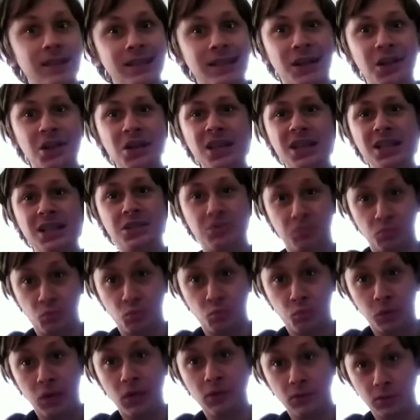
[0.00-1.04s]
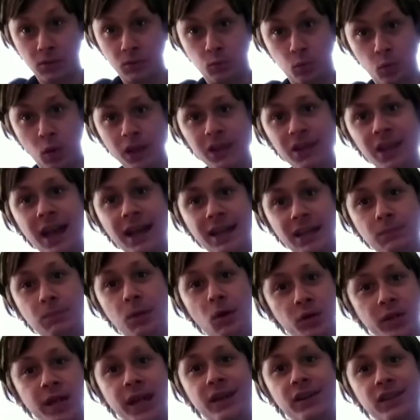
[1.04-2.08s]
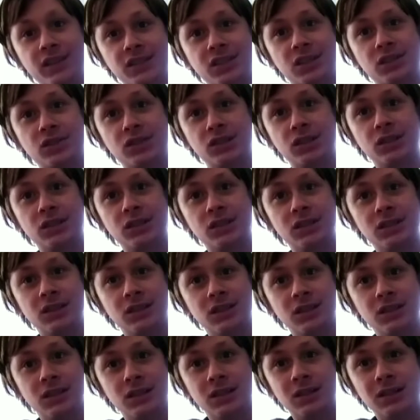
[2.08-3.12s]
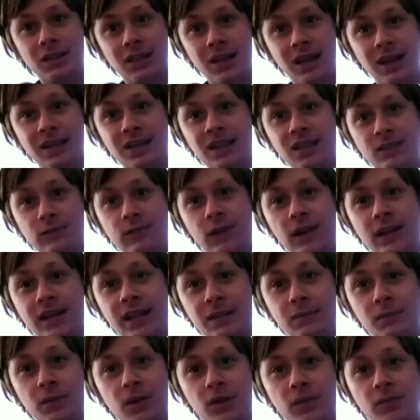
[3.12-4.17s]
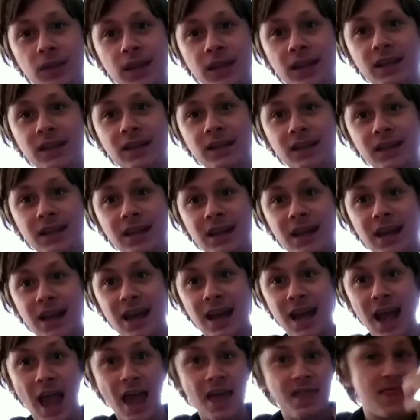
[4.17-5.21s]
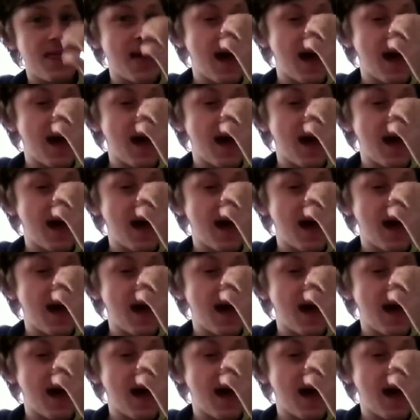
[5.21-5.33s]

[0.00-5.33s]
there was one likable character in this fucking movie, and